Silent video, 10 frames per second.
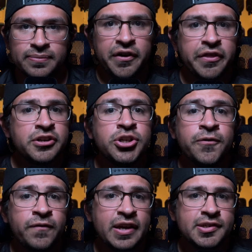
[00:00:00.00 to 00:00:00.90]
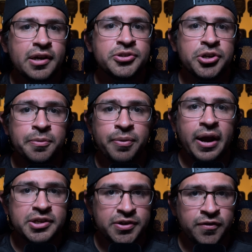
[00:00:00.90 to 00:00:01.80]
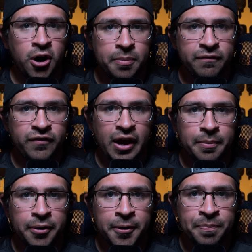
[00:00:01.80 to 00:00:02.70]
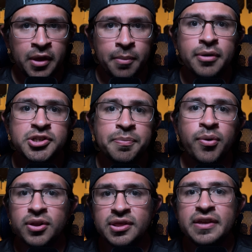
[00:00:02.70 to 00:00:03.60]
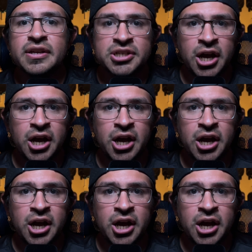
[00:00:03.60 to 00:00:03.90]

The other two face layers are comprised of carbon fiber. Most importantly, the